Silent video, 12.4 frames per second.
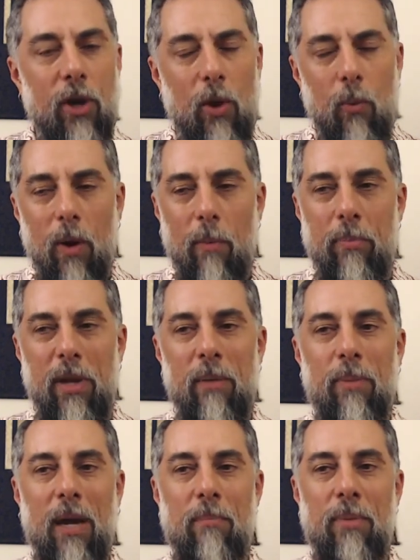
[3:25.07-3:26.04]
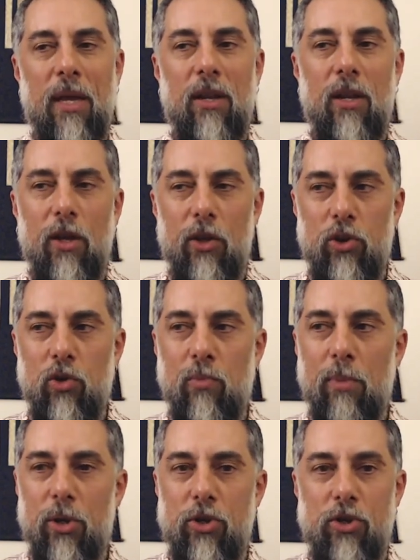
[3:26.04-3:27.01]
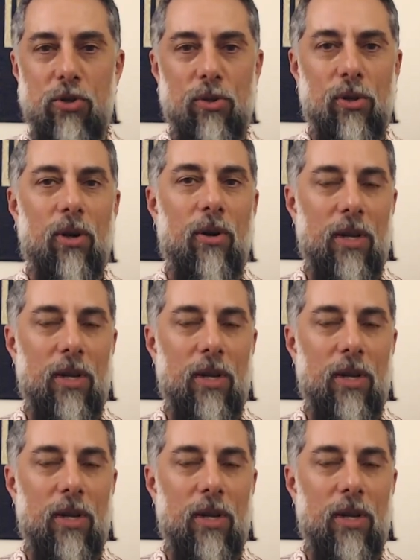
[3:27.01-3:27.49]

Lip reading: where bit by bit you mature